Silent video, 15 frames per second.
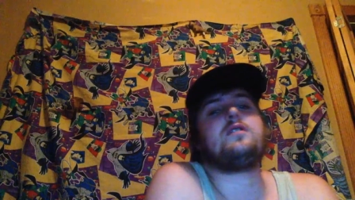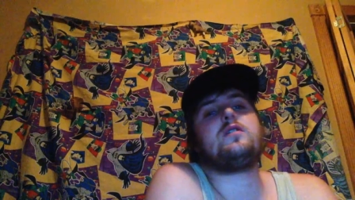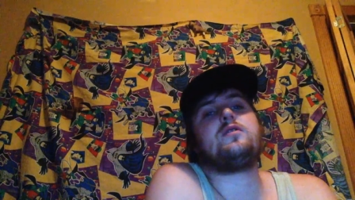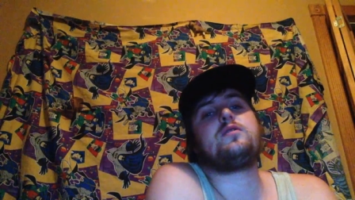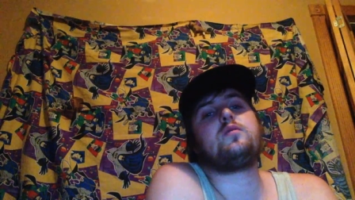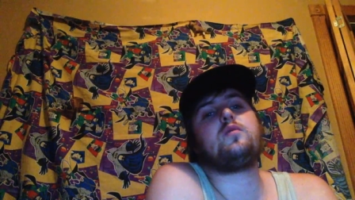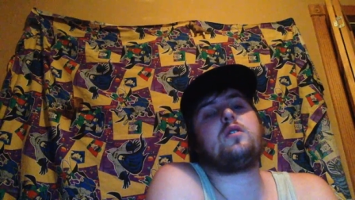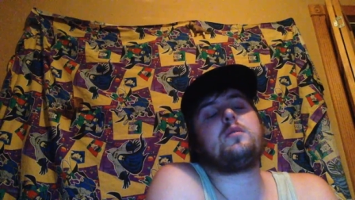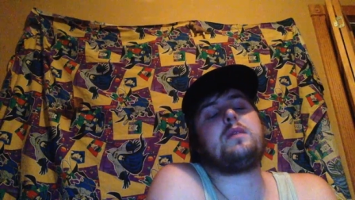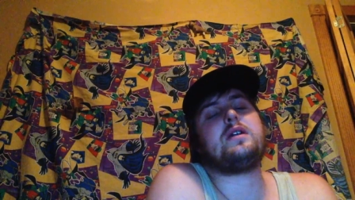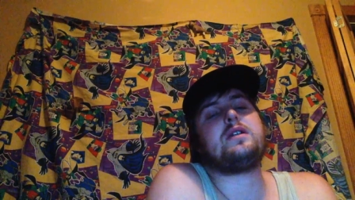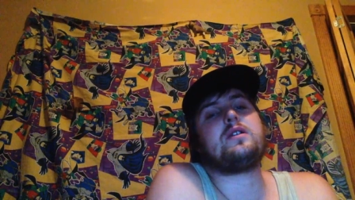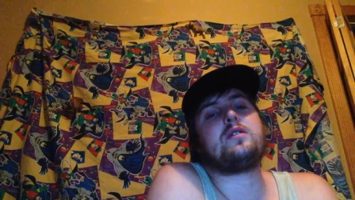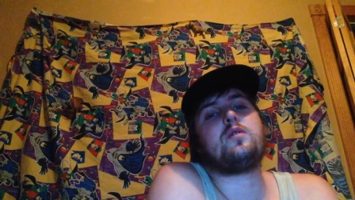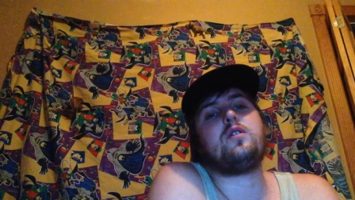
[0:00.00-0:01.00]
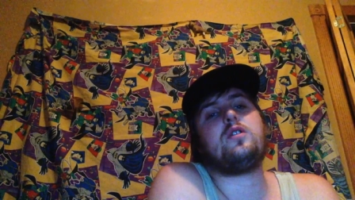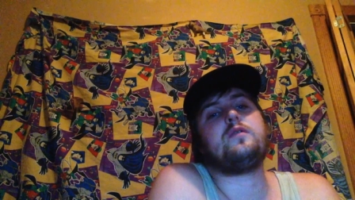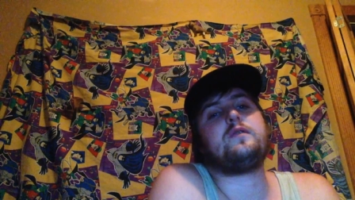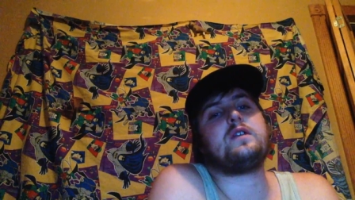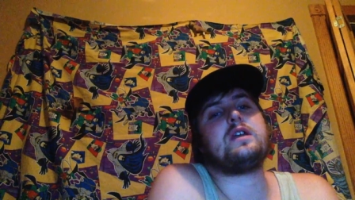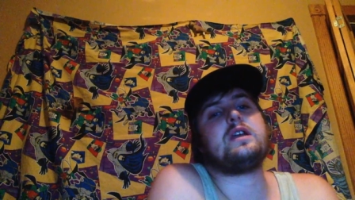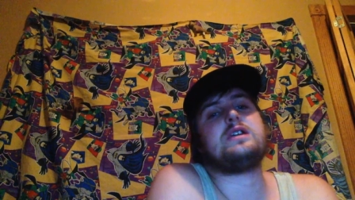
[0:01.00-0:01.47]
Rollins won by
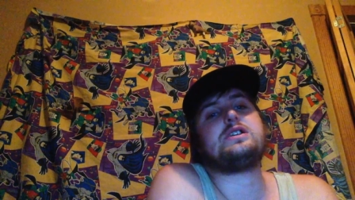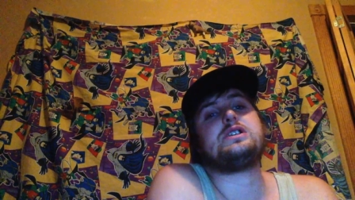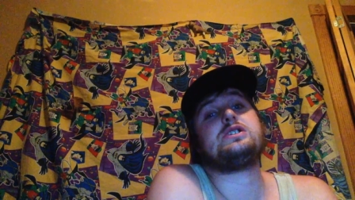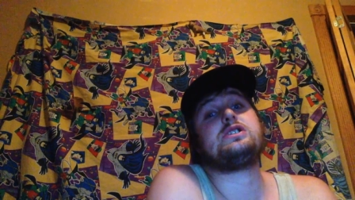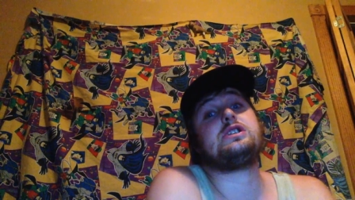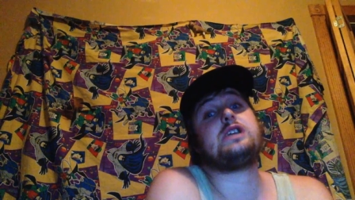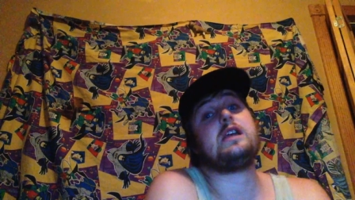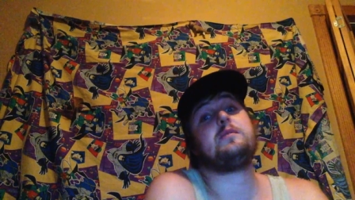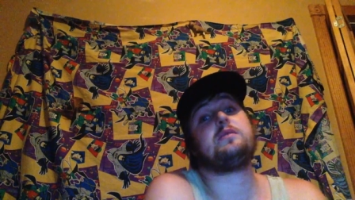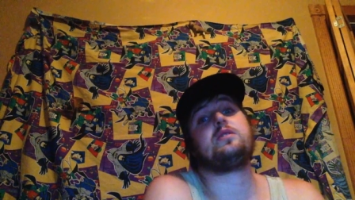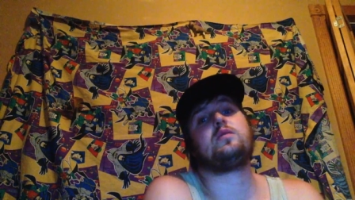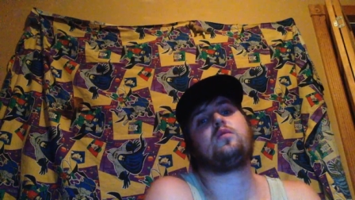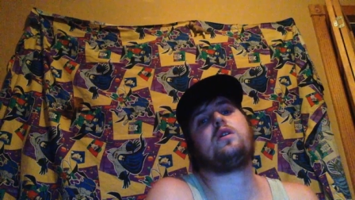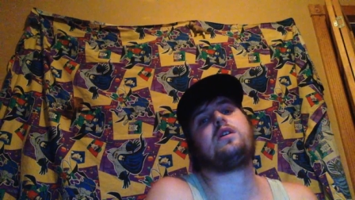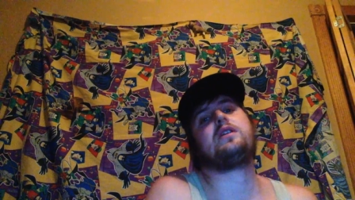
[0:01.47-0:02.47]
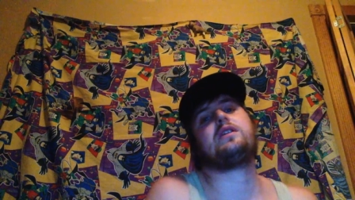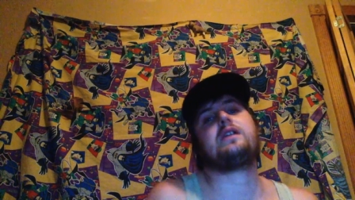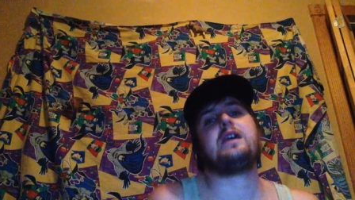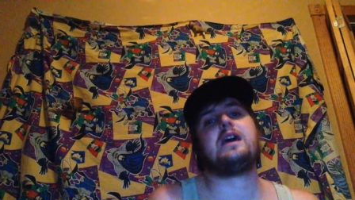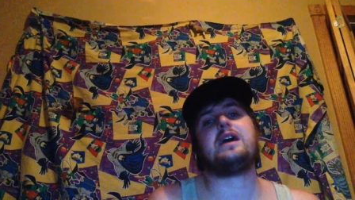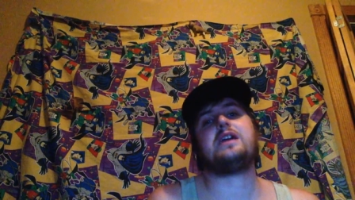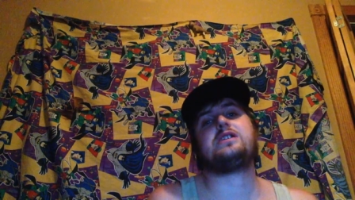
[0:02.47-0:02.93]
disqualification. Sheamus wanted to
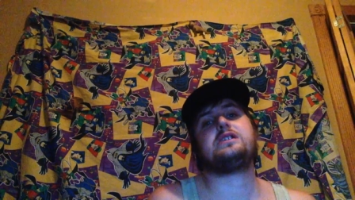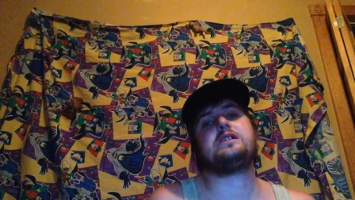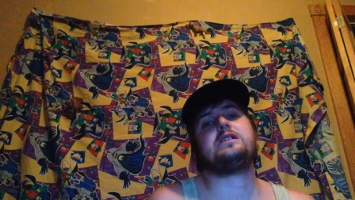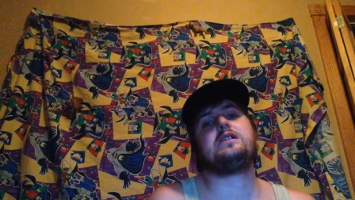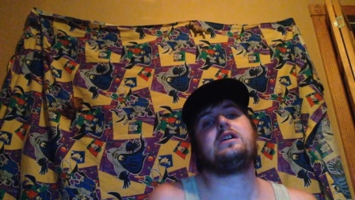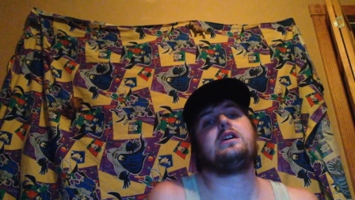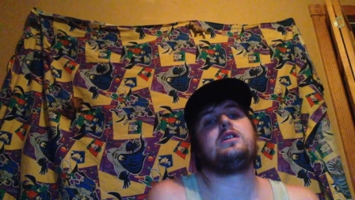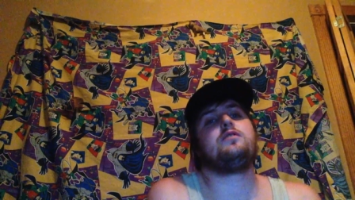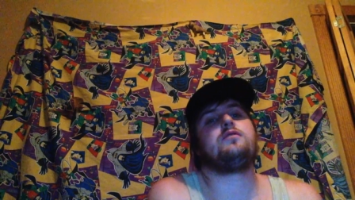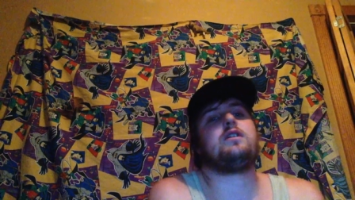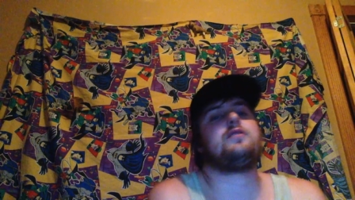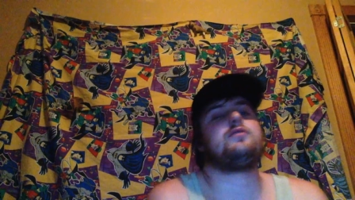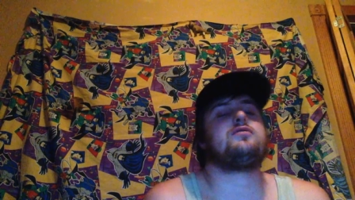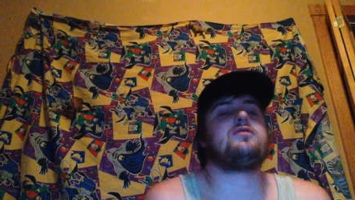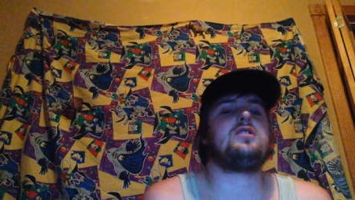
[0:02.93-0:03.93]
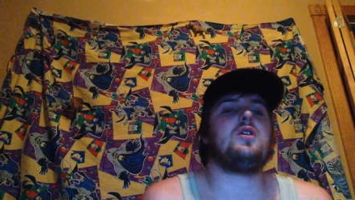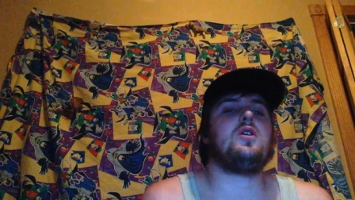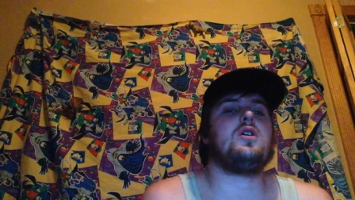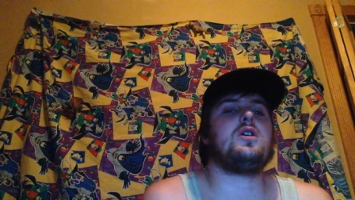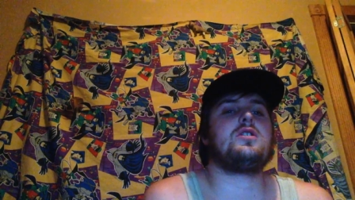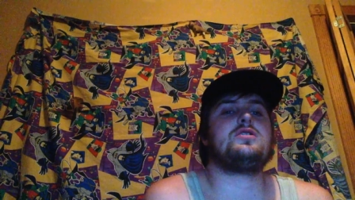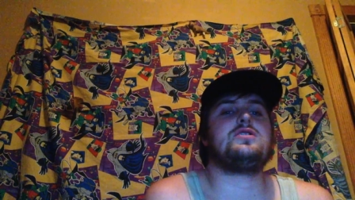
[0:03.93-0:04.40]
cash in. Referee
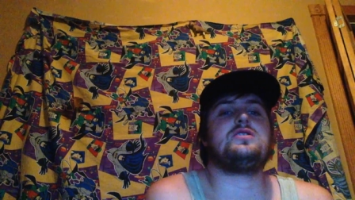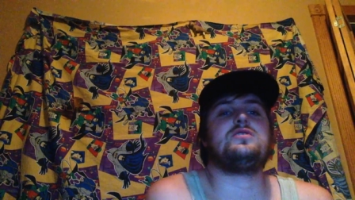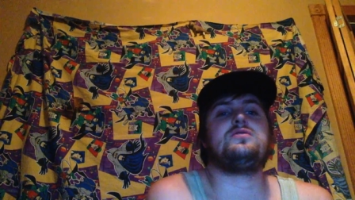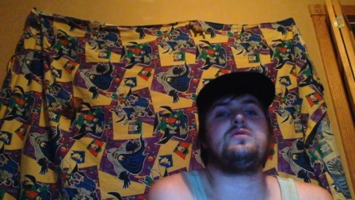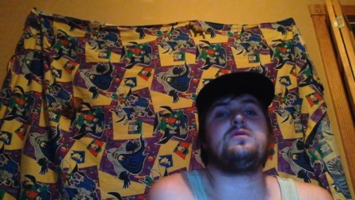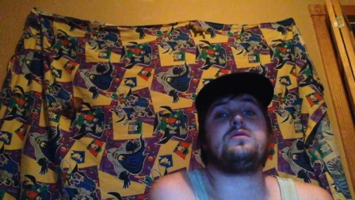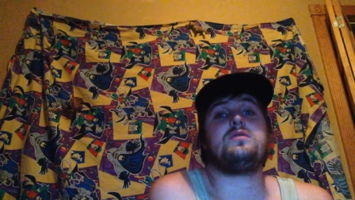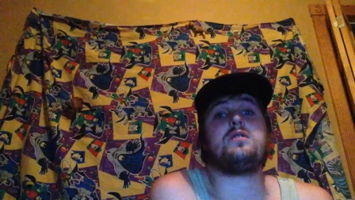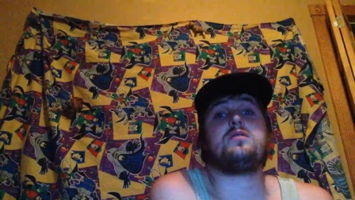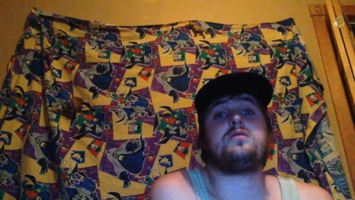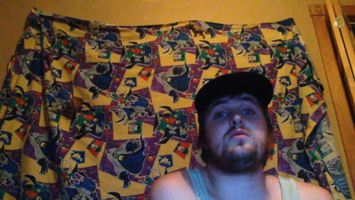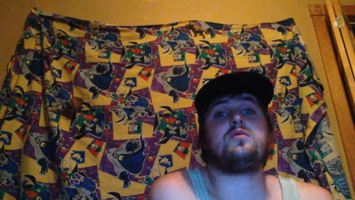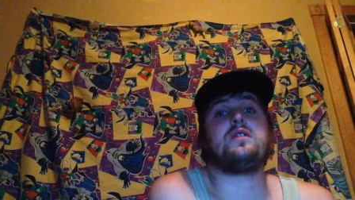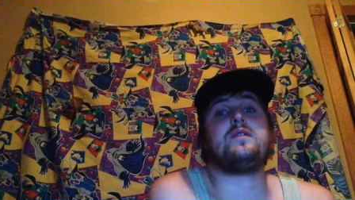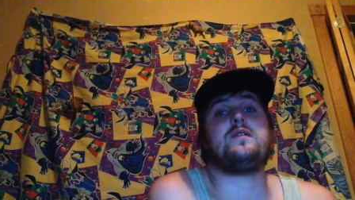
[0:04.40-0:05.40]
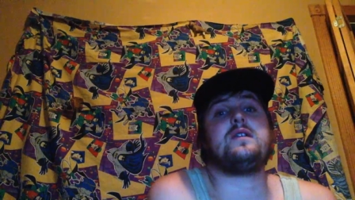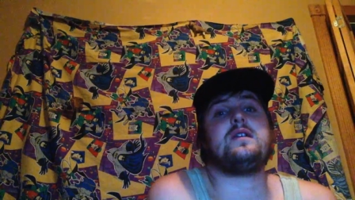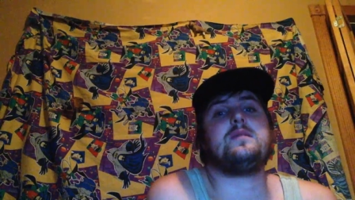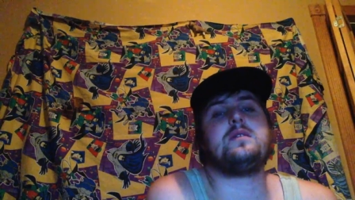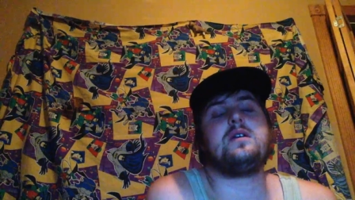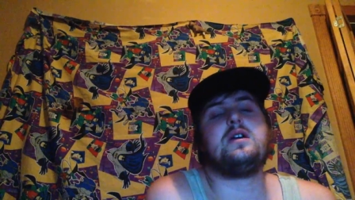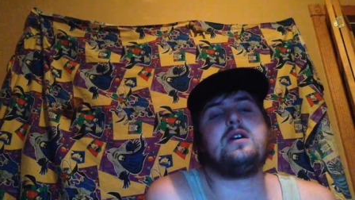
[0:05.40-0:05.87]
argued with
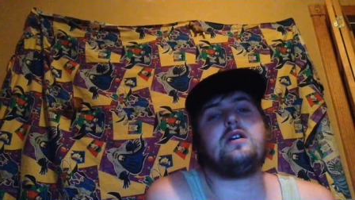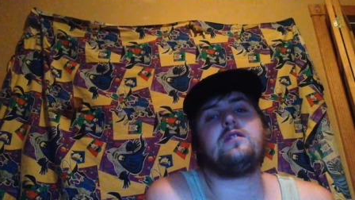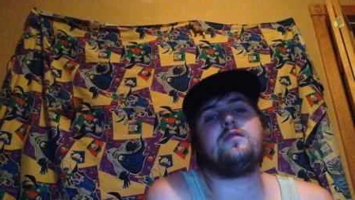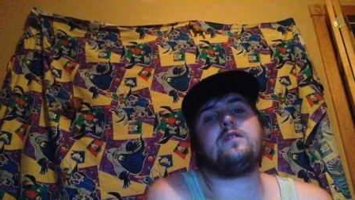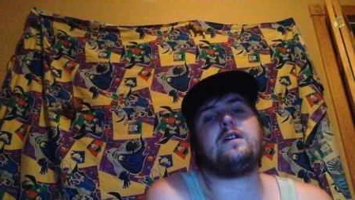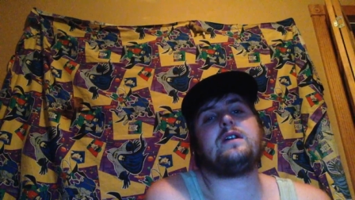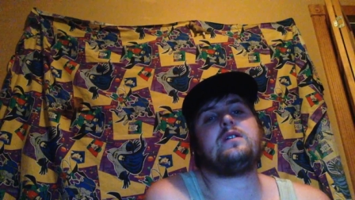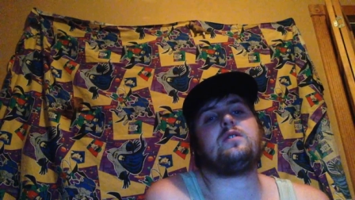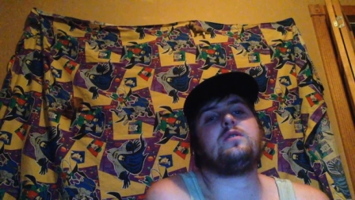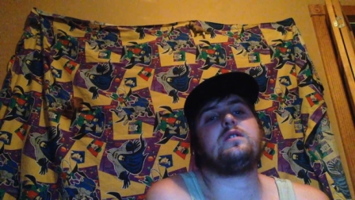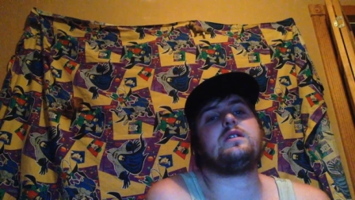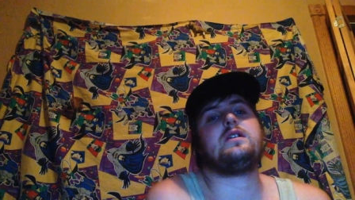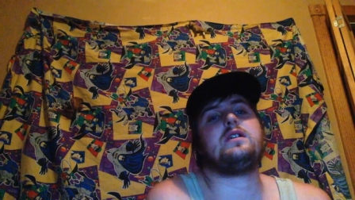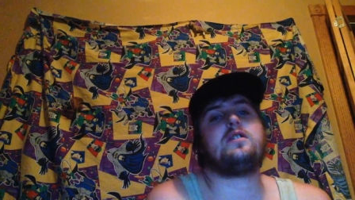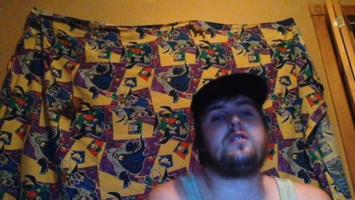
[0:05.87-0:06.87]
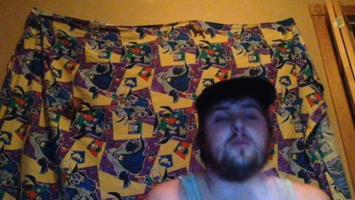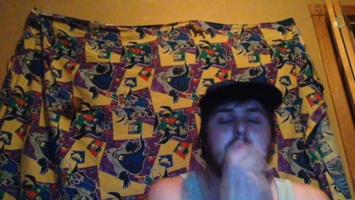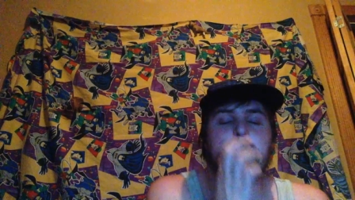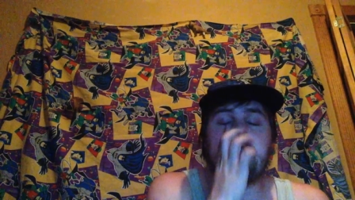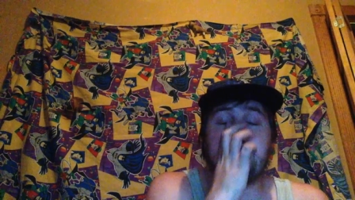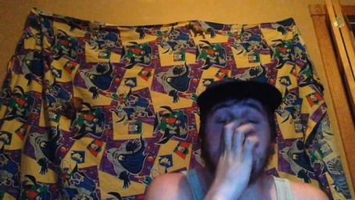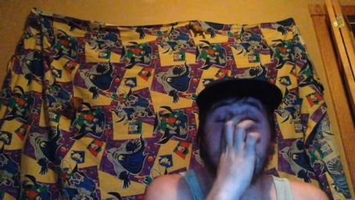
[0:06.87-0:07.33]
him. Randy Orton hits him
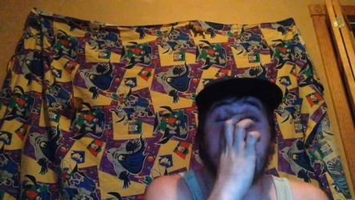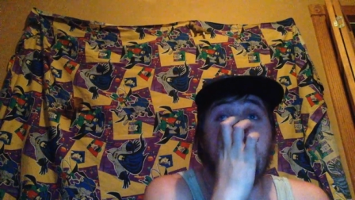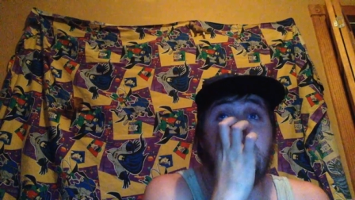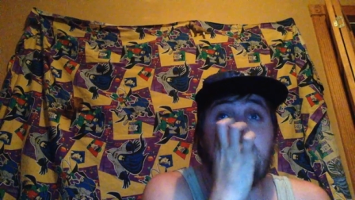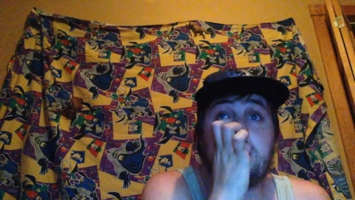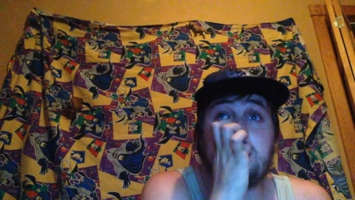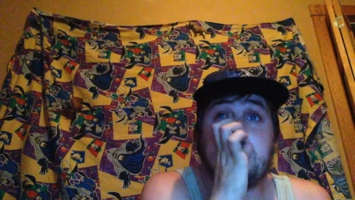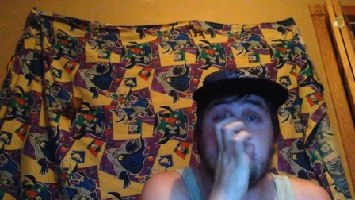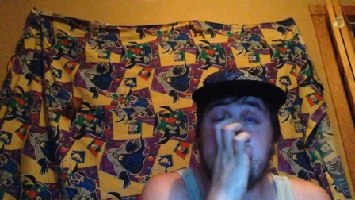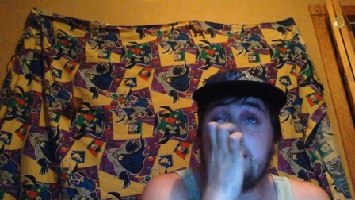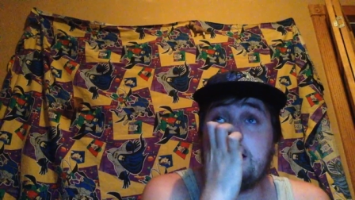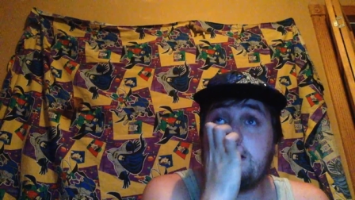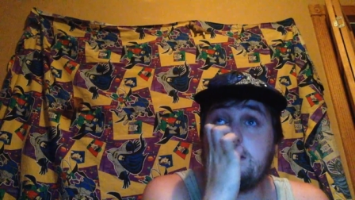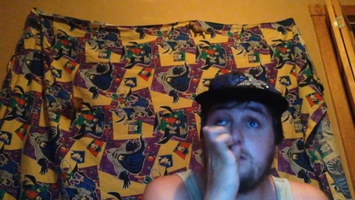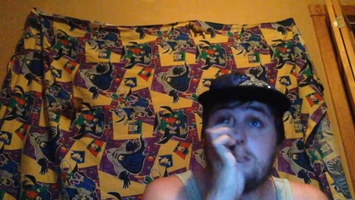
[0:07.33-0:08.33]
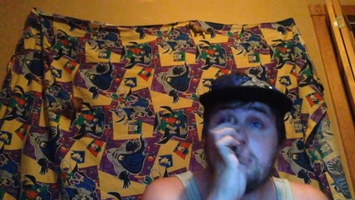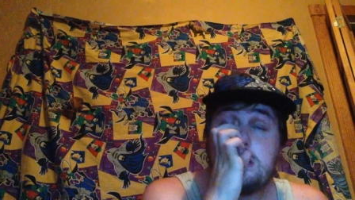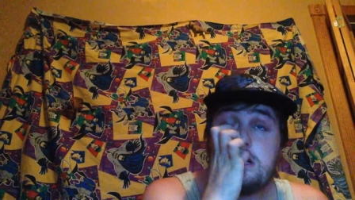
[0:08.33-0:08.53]
with the RKO.